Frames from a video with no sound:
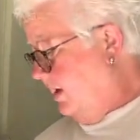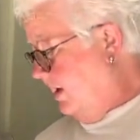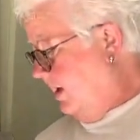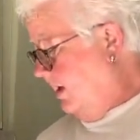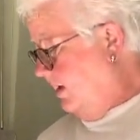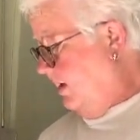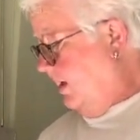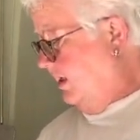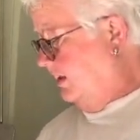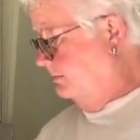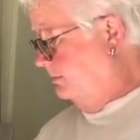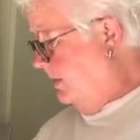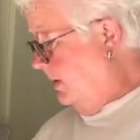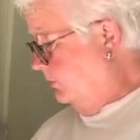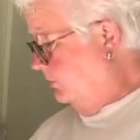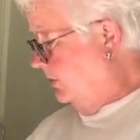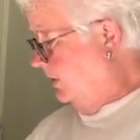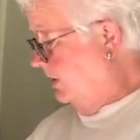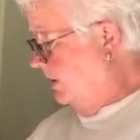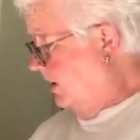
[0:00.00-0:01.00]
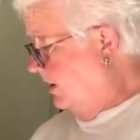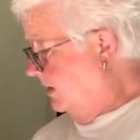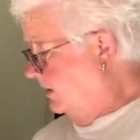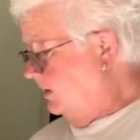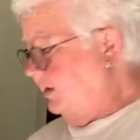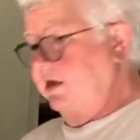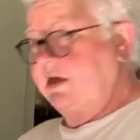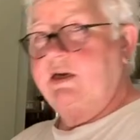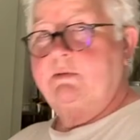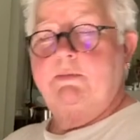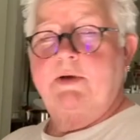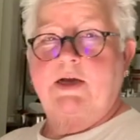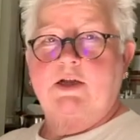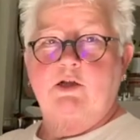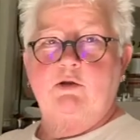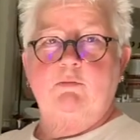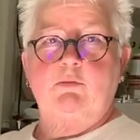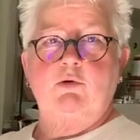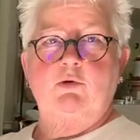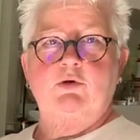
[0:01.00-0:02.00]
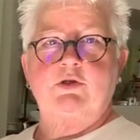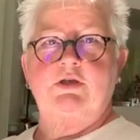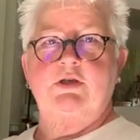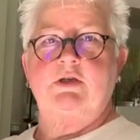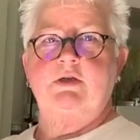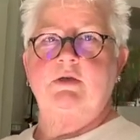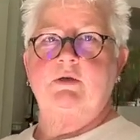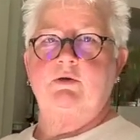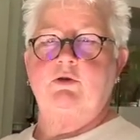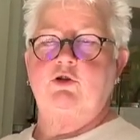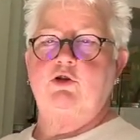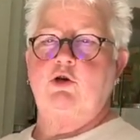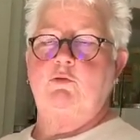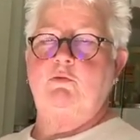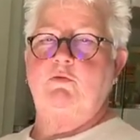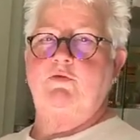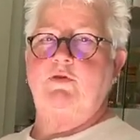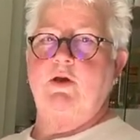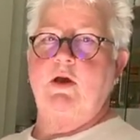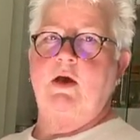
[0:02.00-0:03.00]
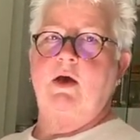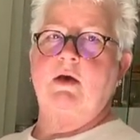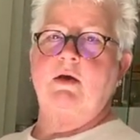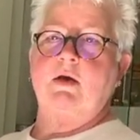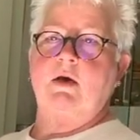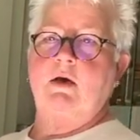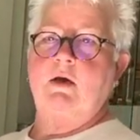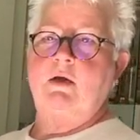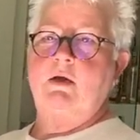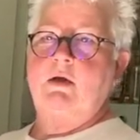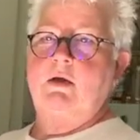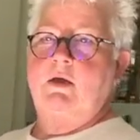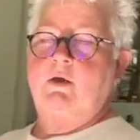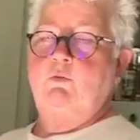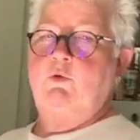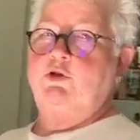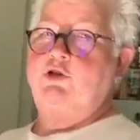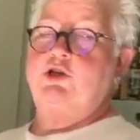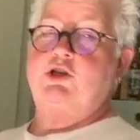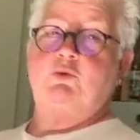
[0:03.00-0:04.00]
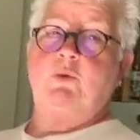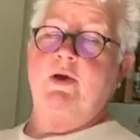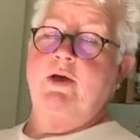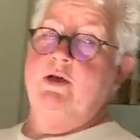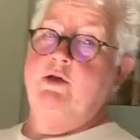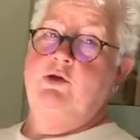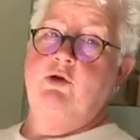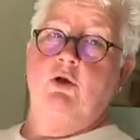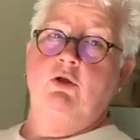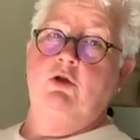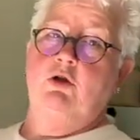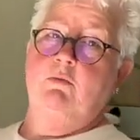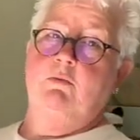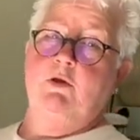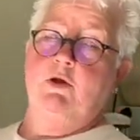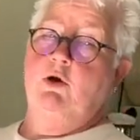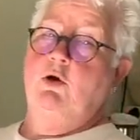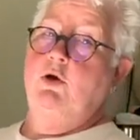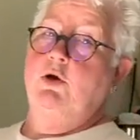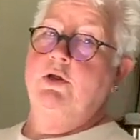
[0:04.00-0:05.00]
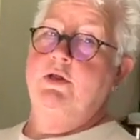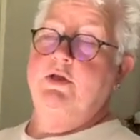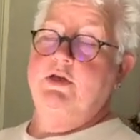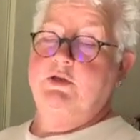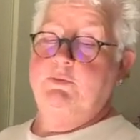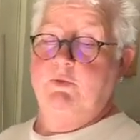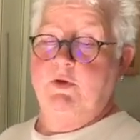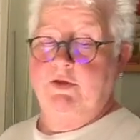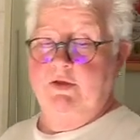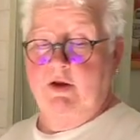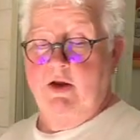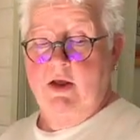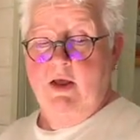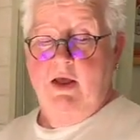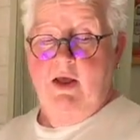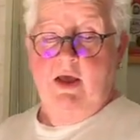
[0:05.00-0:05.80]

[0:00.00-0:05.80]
And that's melting nicely in a metal bowl sitting on top of the agar, which is quite intolerably hot in this weather.